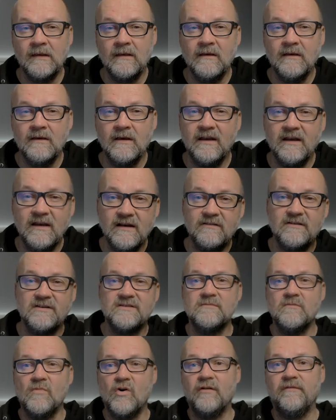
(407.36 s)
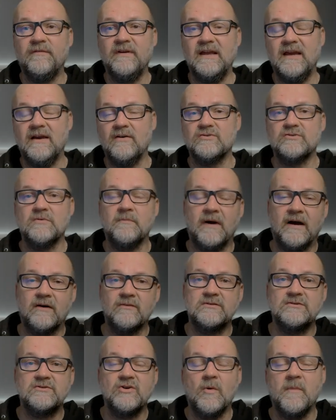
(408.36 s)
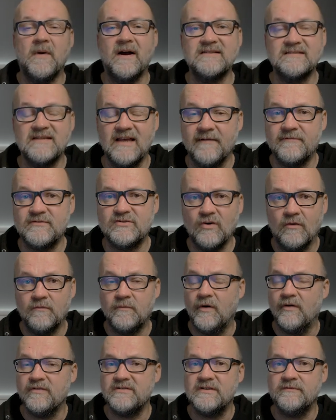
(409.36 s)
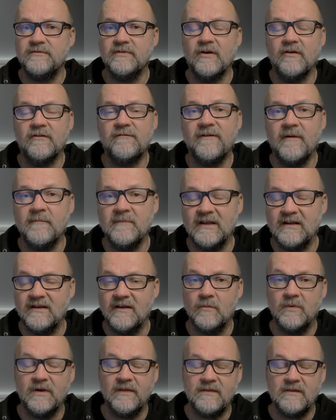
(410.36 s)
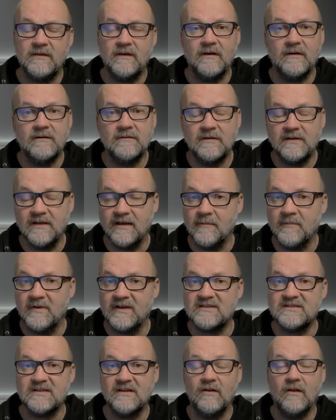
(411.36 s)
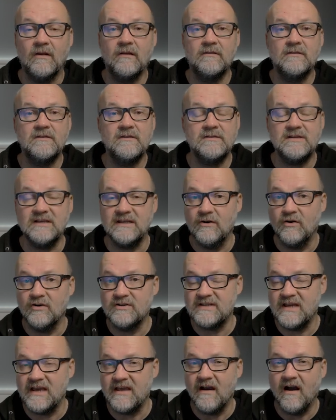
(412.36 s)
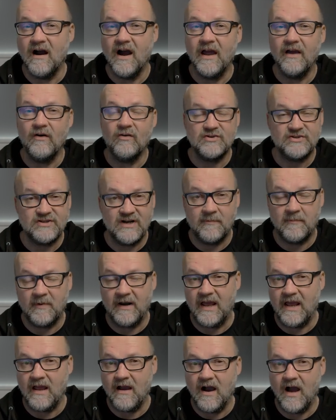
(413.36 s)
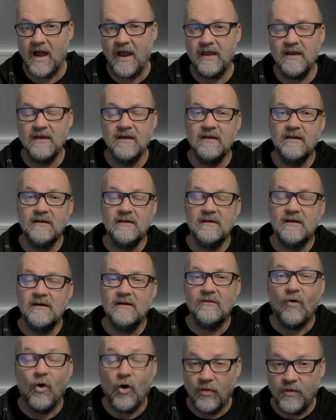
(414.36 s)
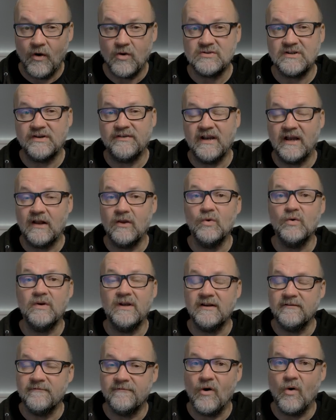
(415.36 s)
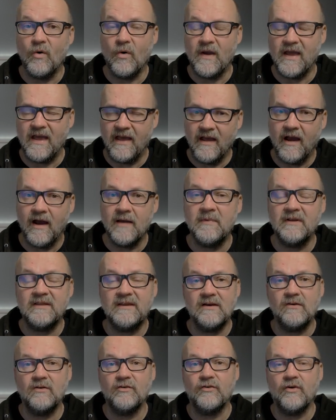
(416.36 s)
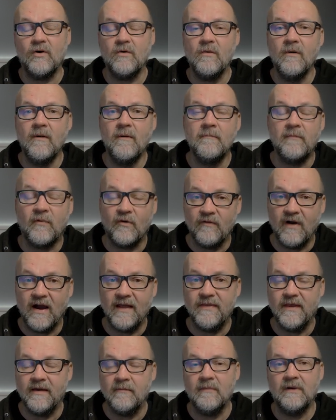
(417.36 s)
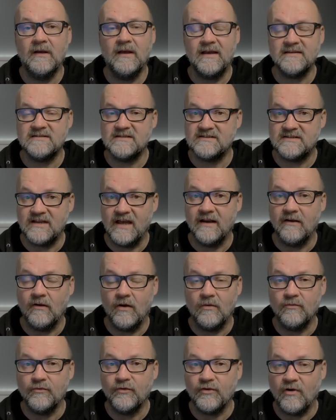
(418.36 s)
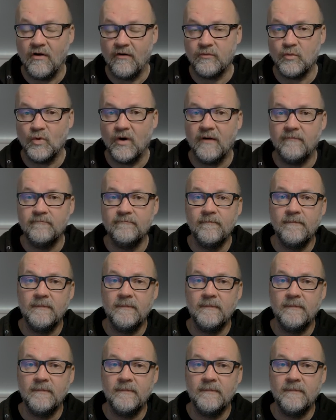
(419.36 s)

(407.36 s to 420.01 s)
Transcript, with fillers: And here are some more videos about Topaz Labs softwares if you're not familiar with Gigapixel, D-noise AI or Sharpen AI. All those are included in Photo AI, but they also provide them as standalone software.